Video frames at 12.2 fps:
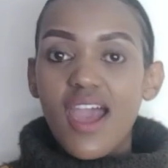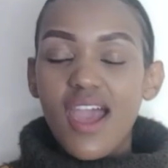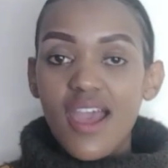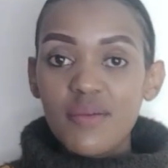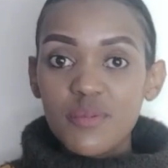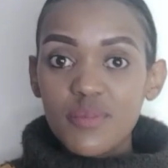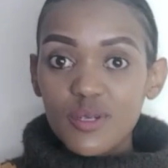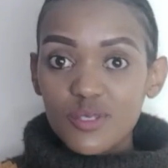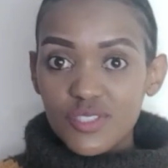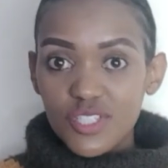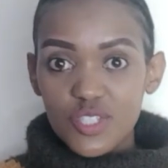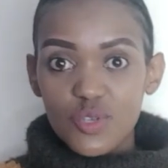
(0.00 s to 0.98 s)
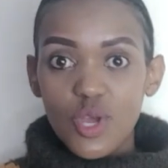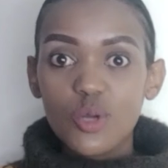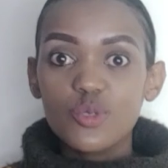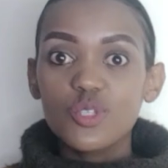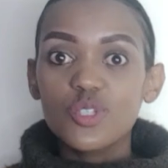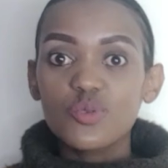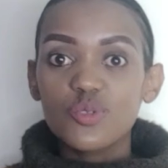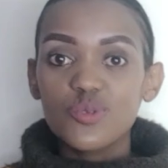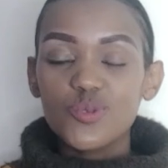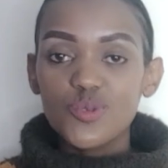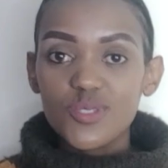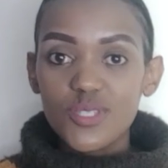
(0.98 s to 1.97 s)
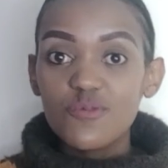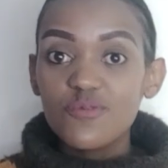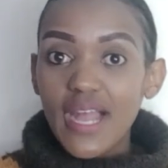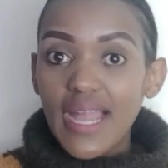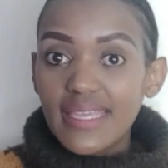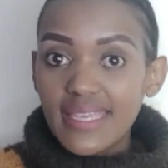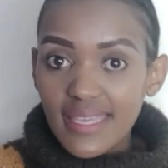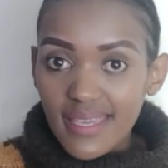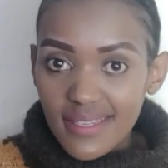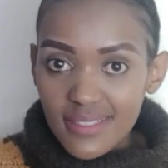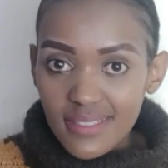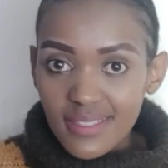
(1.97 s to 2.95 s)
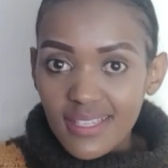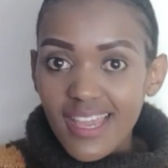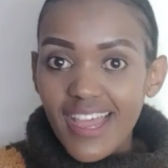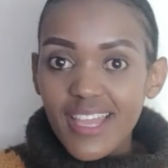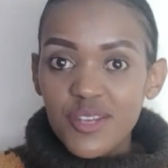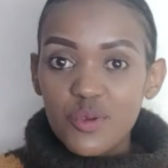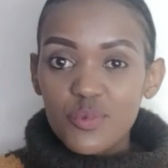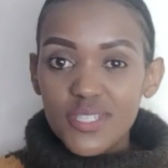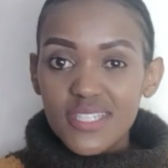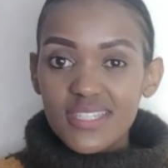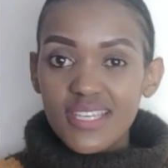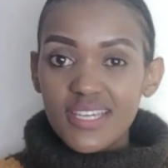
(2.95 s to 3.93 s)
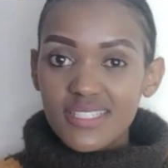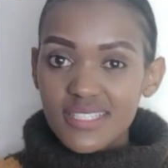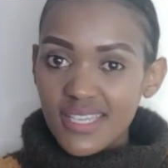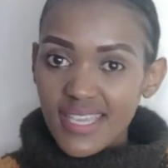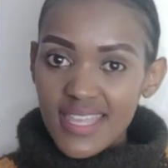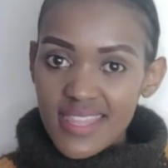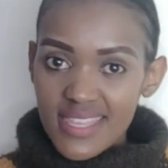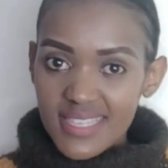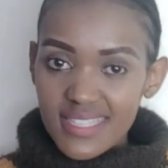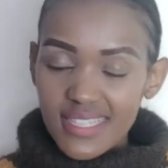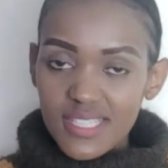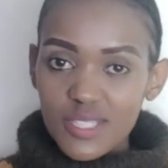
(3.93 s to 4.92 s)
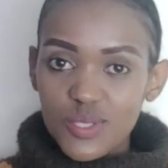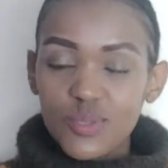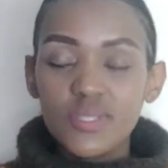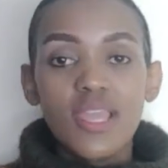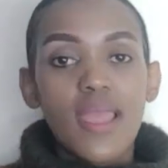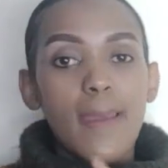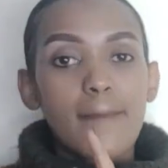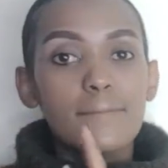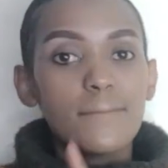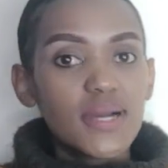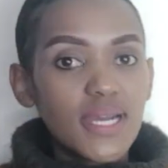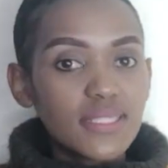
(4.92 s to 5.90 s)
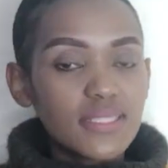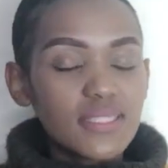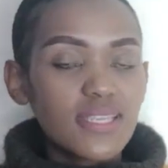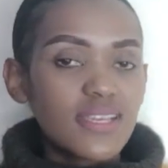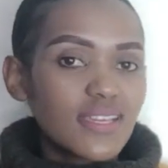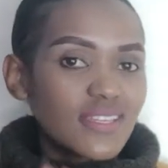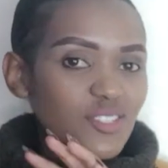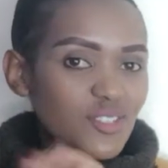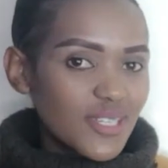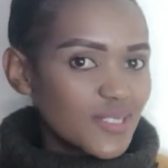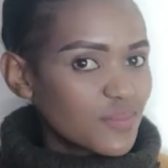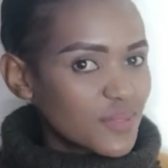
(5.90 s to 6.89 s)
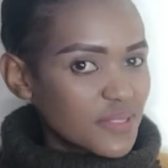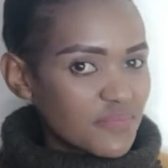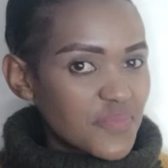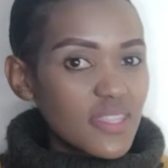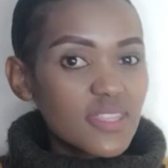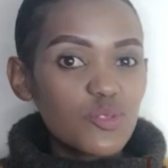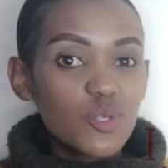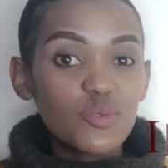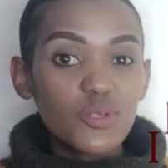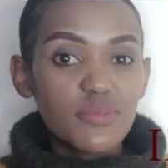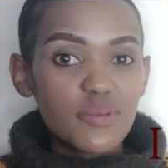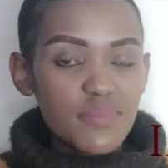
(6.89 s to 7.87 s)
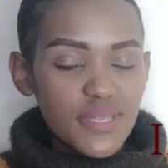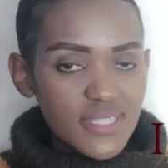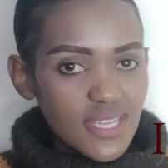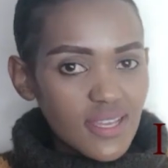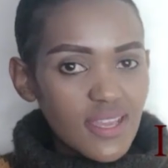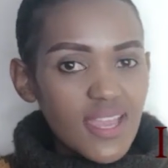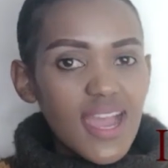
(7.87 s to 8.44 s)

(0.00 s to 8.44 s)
I'm about to teach you how to introduce yourself again. I know we did that in this lesson, but trust me, this one will be better.